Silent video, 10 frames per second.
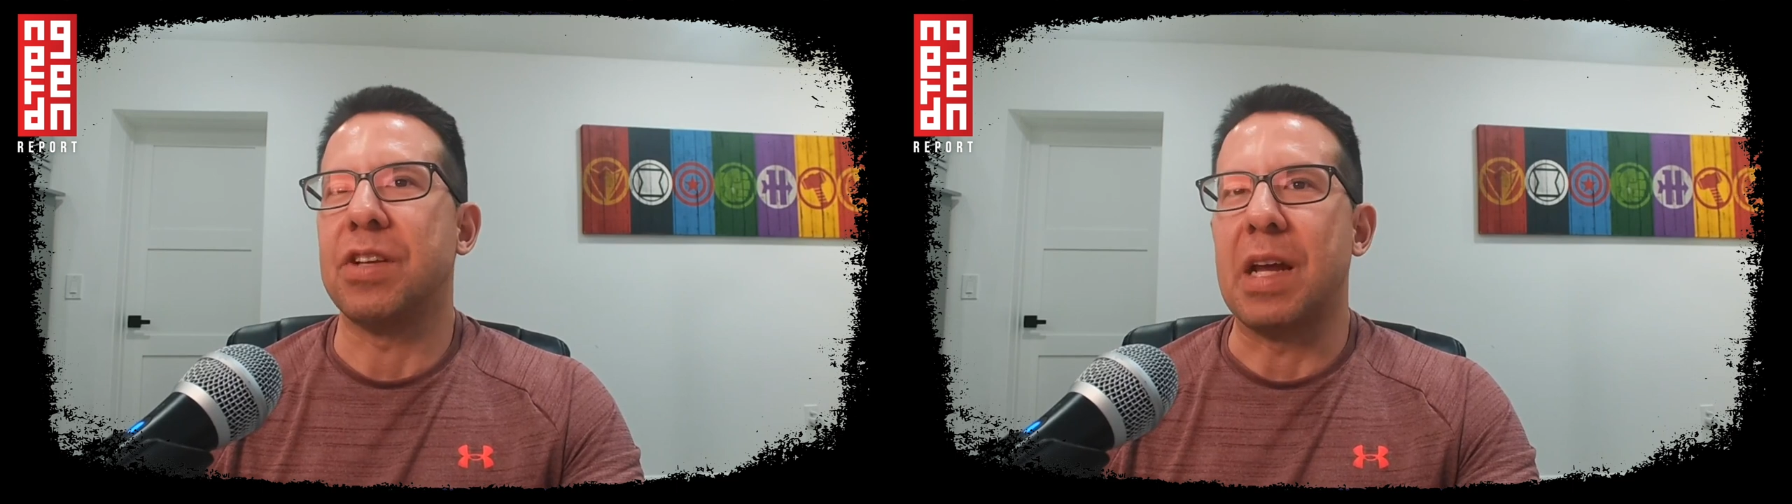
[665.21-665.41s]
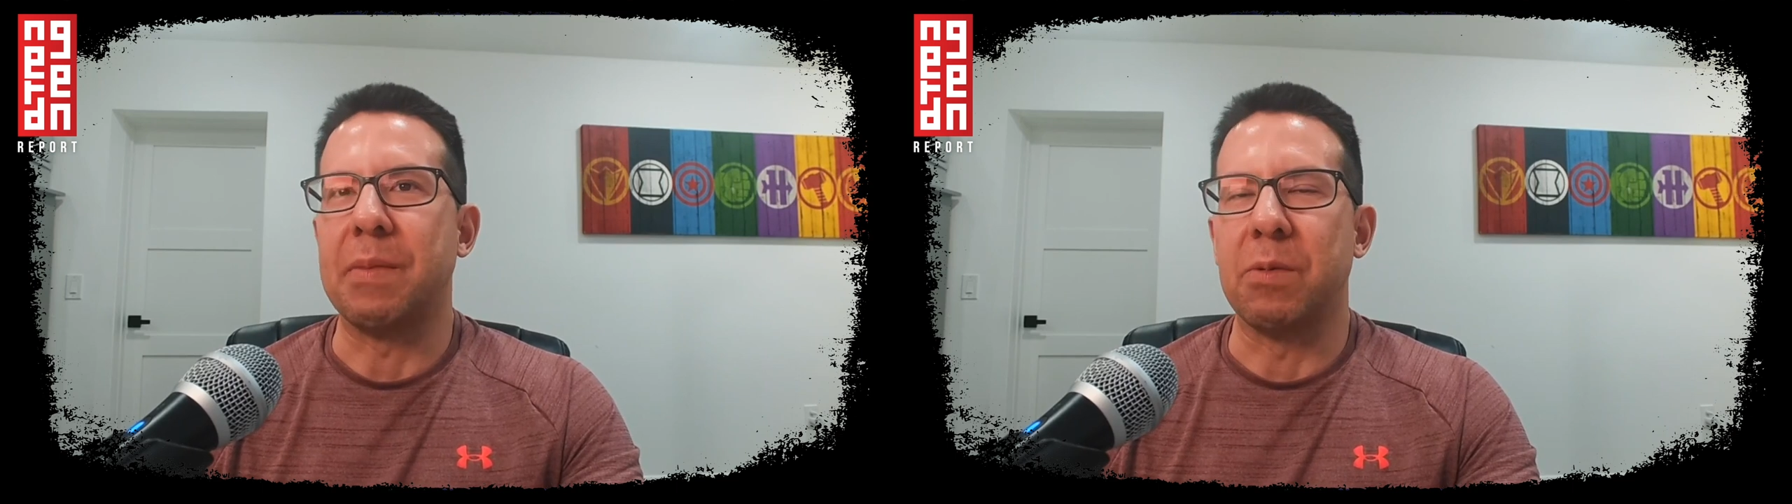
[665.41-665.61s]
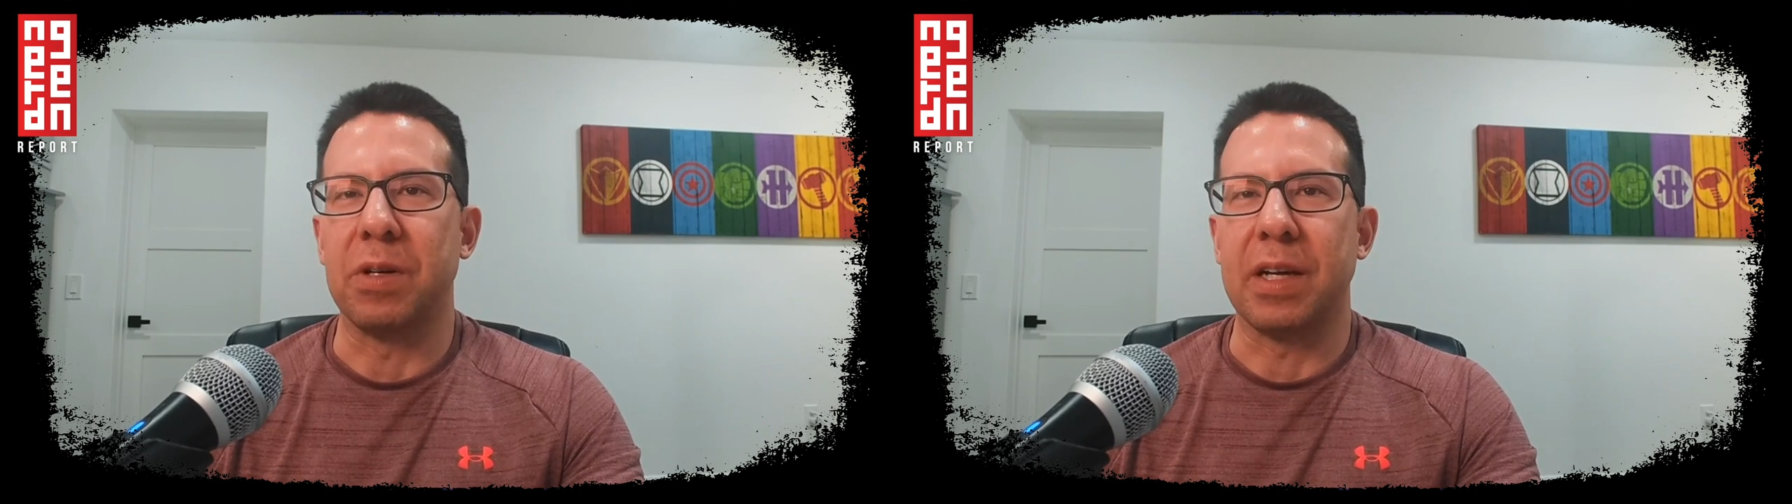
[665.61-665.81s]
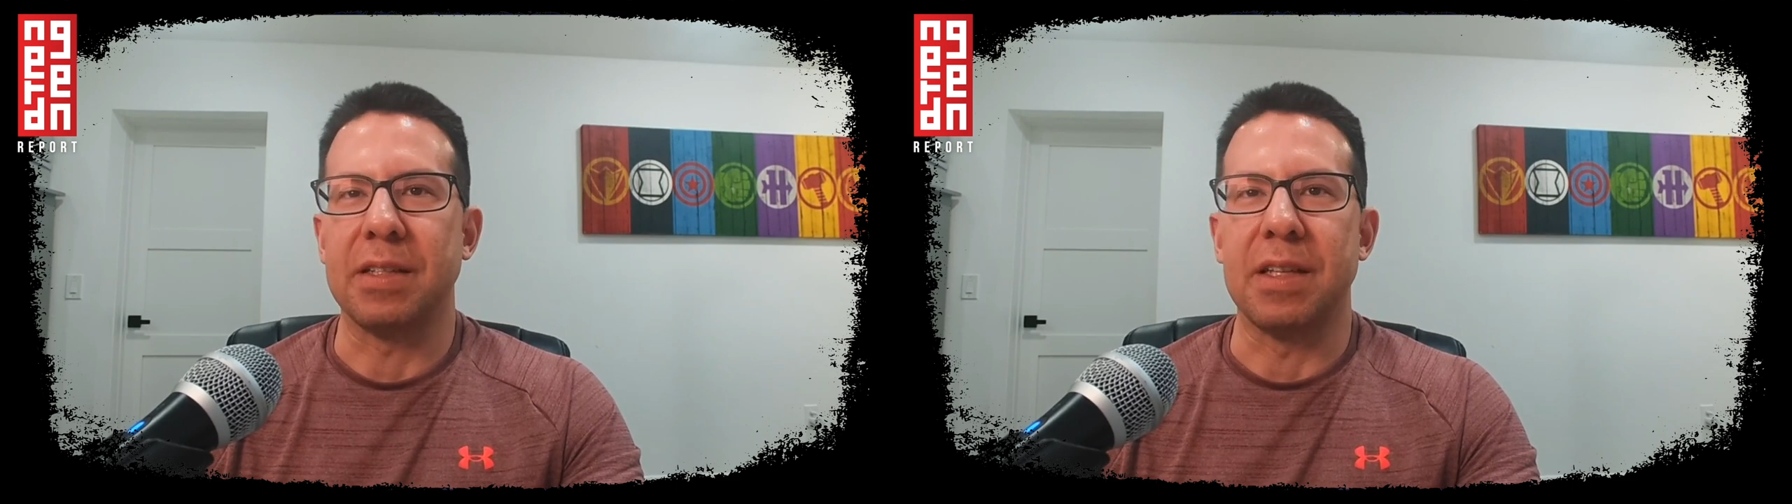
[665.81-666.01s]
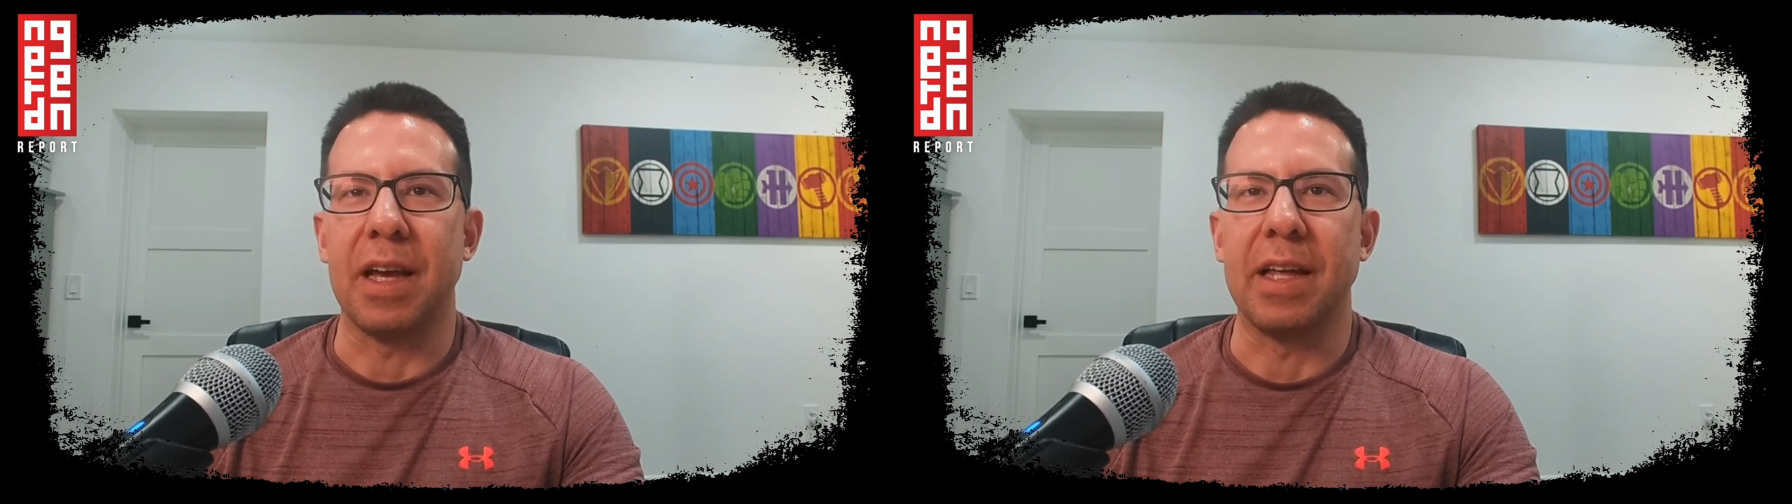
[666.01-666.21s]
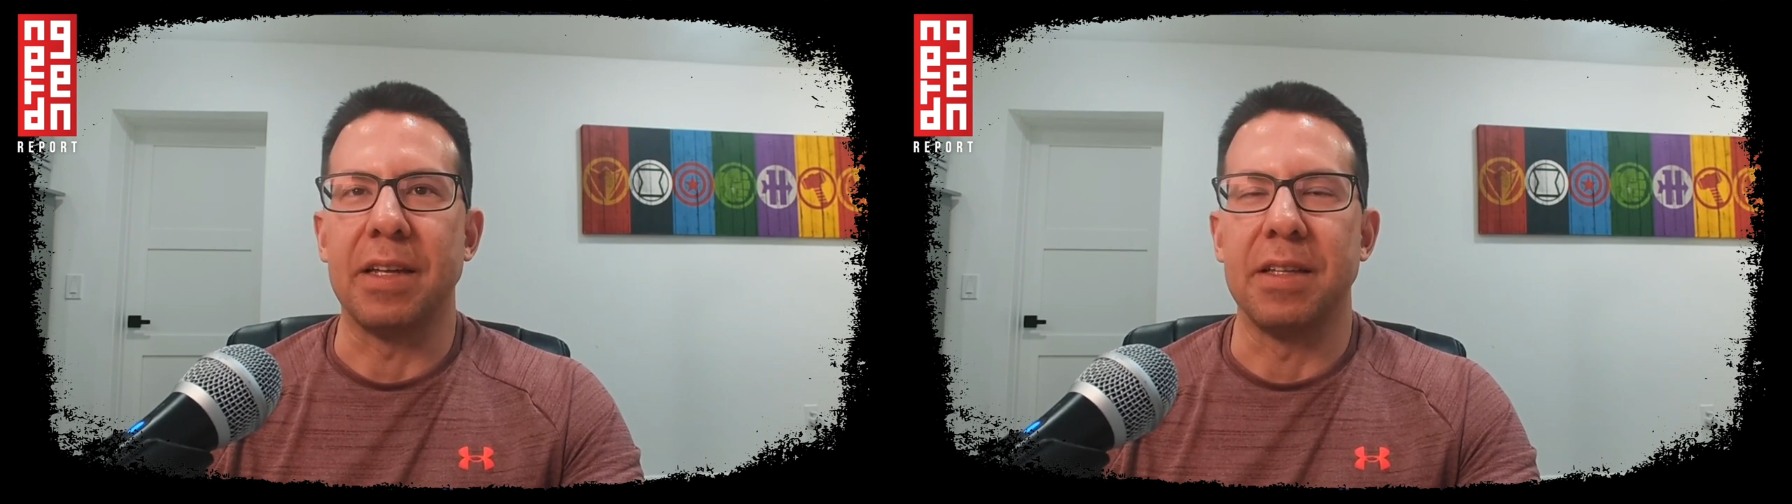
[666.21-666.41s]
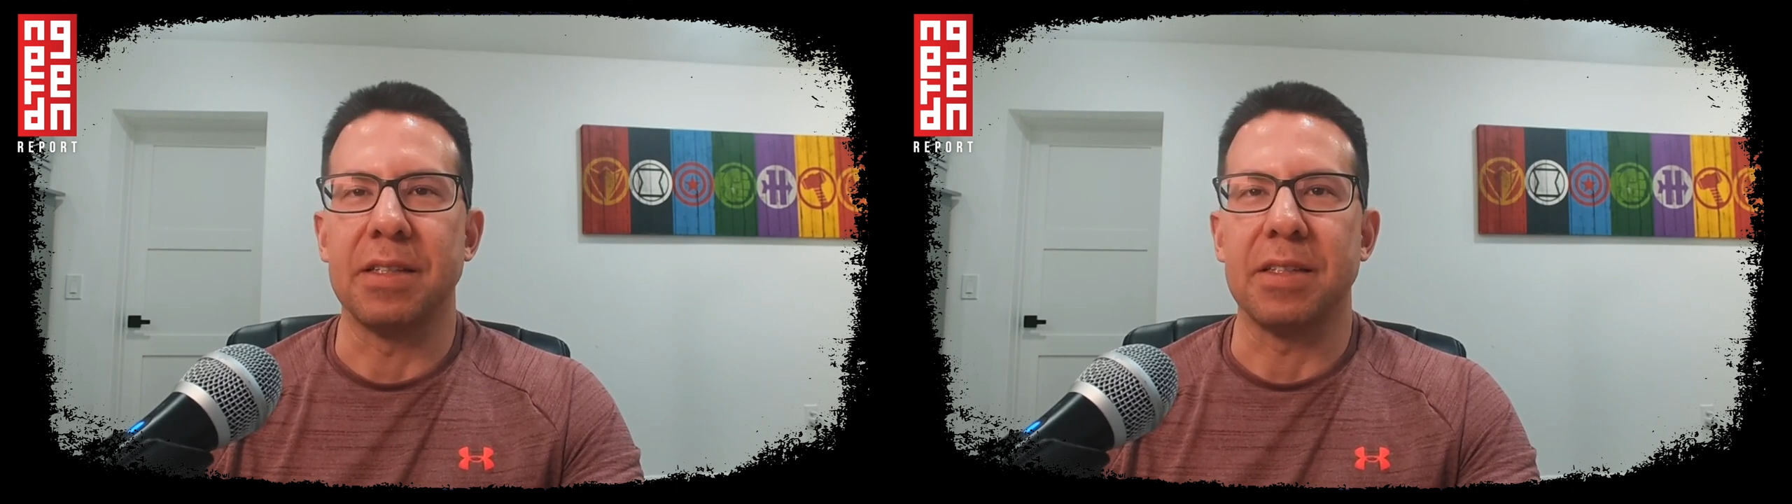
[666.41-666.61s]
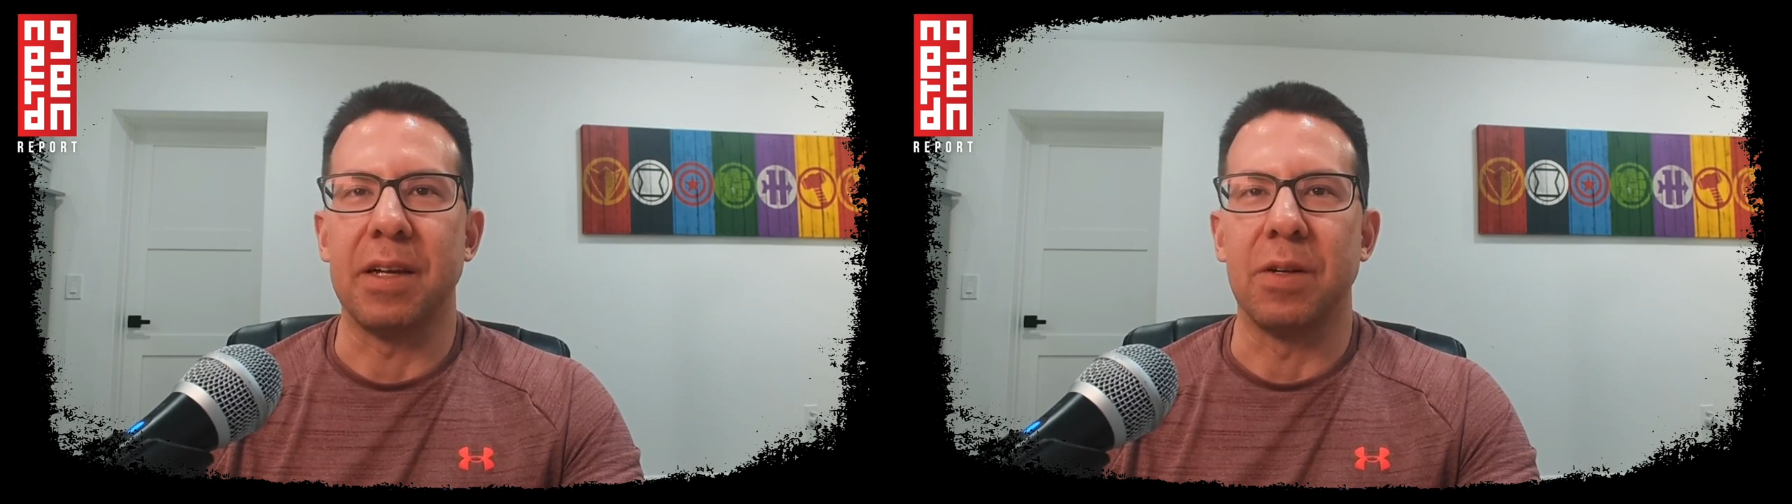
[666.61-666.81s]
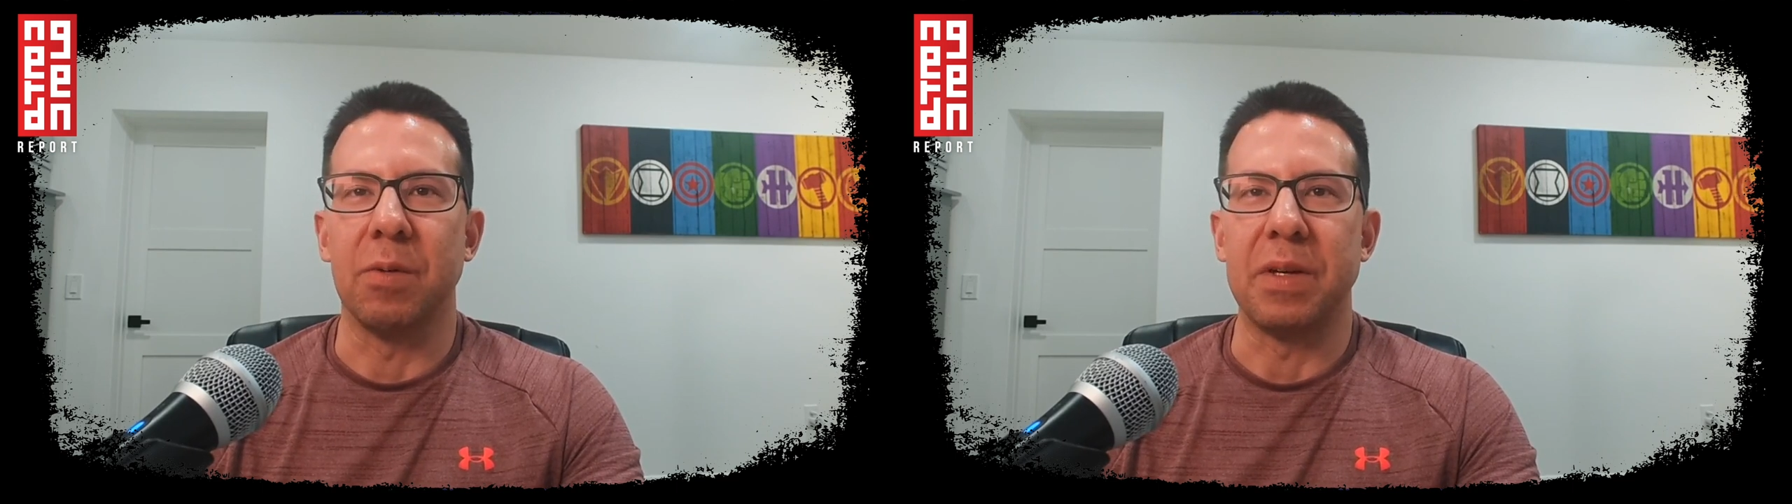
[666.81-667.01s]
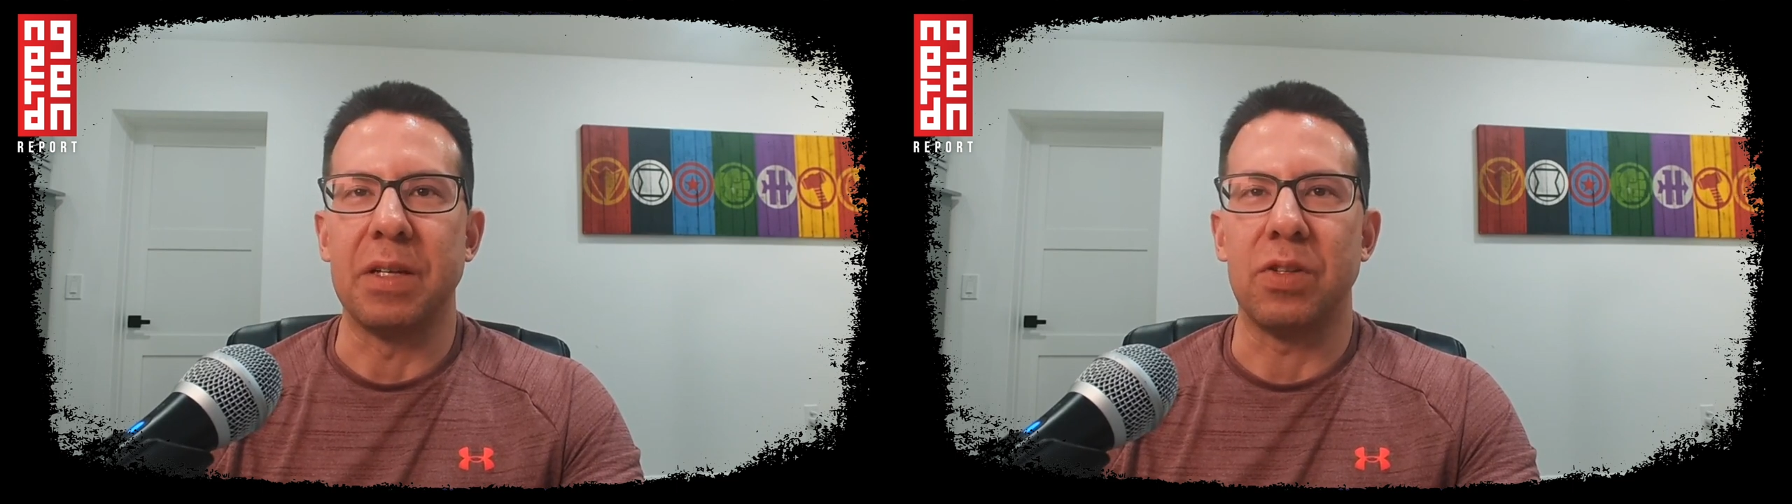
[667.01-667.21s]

shame that we'll get to the end of this and it'll be